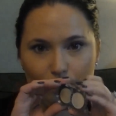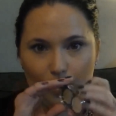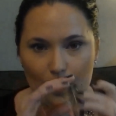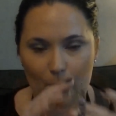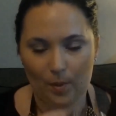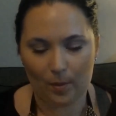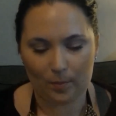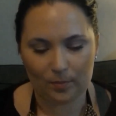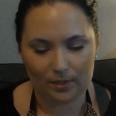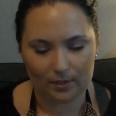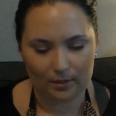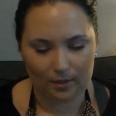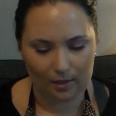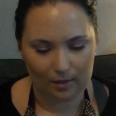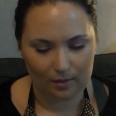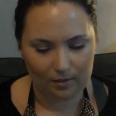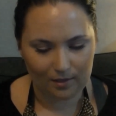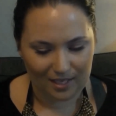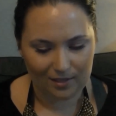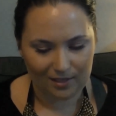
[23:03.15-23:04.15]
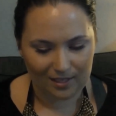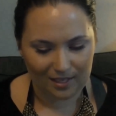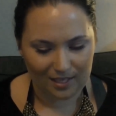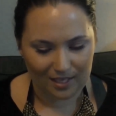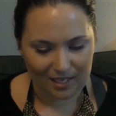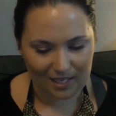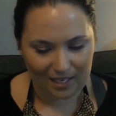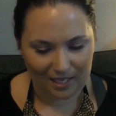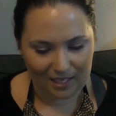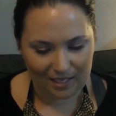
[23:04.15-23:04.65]
popular
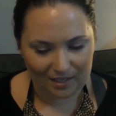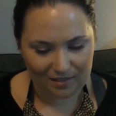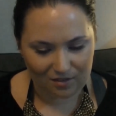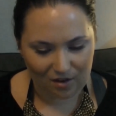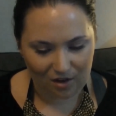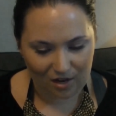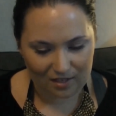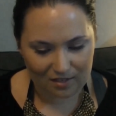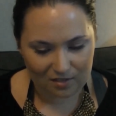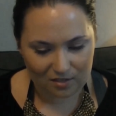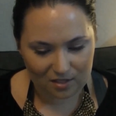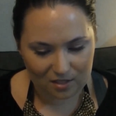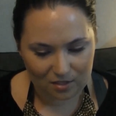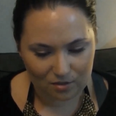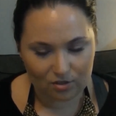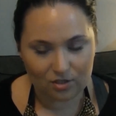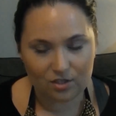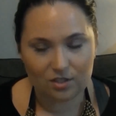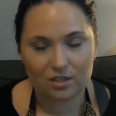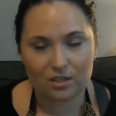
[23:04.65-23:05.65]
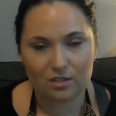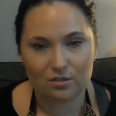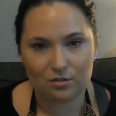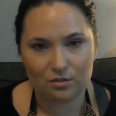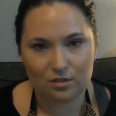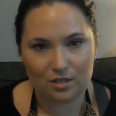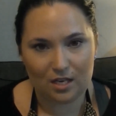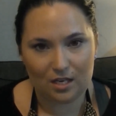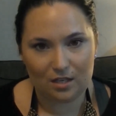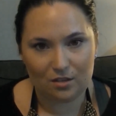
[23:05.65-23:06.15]
and I seriously do
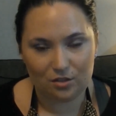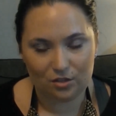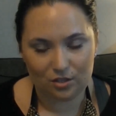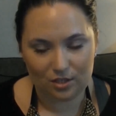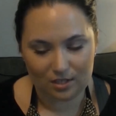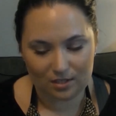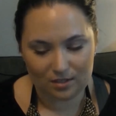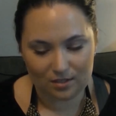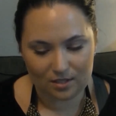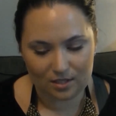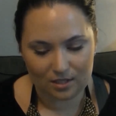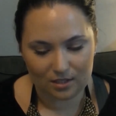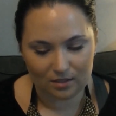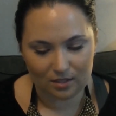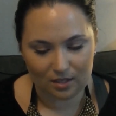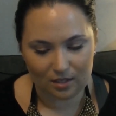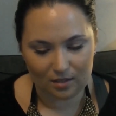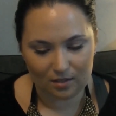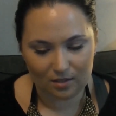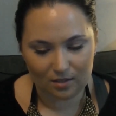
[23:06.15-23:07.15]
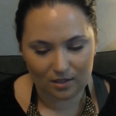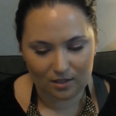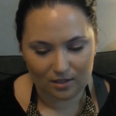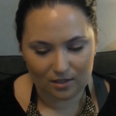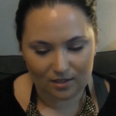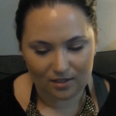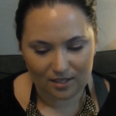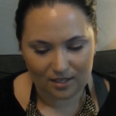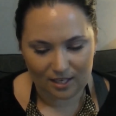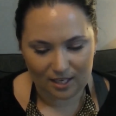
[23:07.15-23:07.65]
need new concealer.
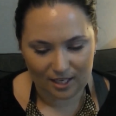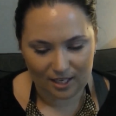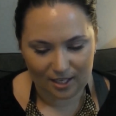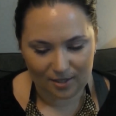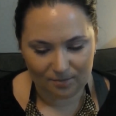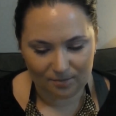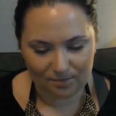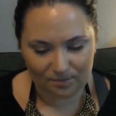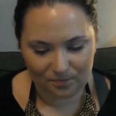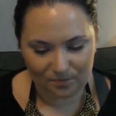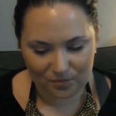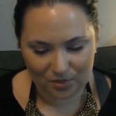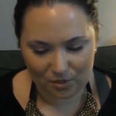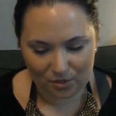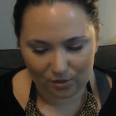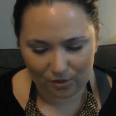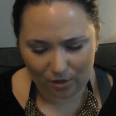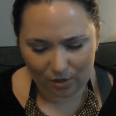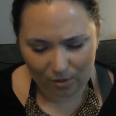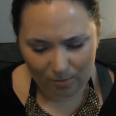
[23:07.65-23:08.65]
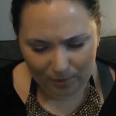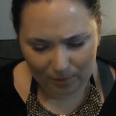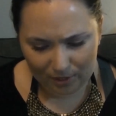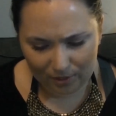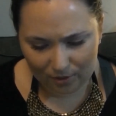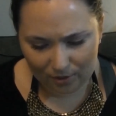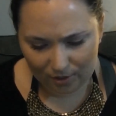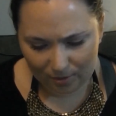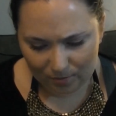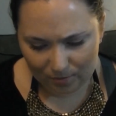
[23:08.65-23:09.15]
Oh my God,
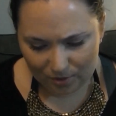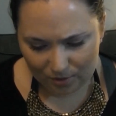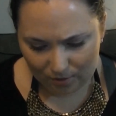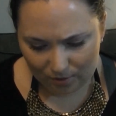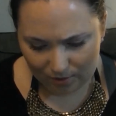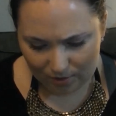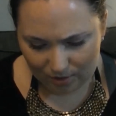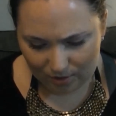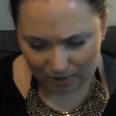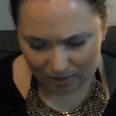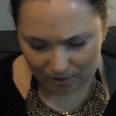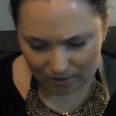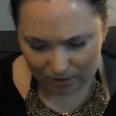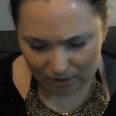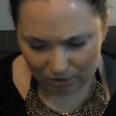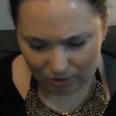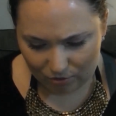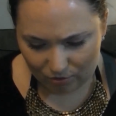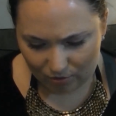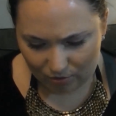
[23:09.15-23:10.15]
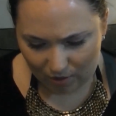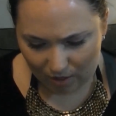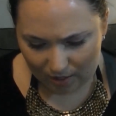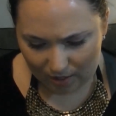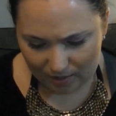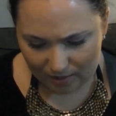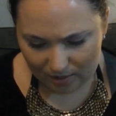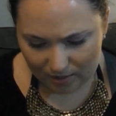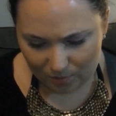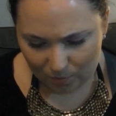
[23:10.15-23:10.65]
I'm so excited to try
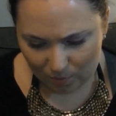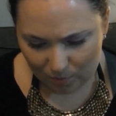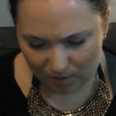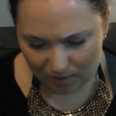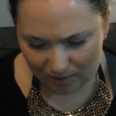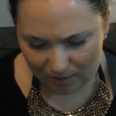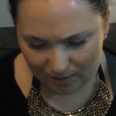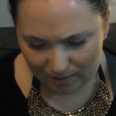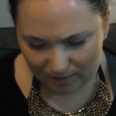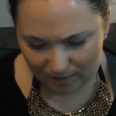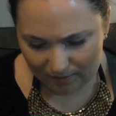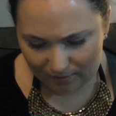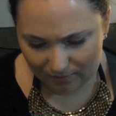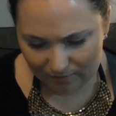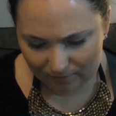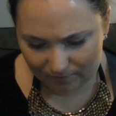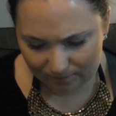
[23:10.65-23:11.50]
this one.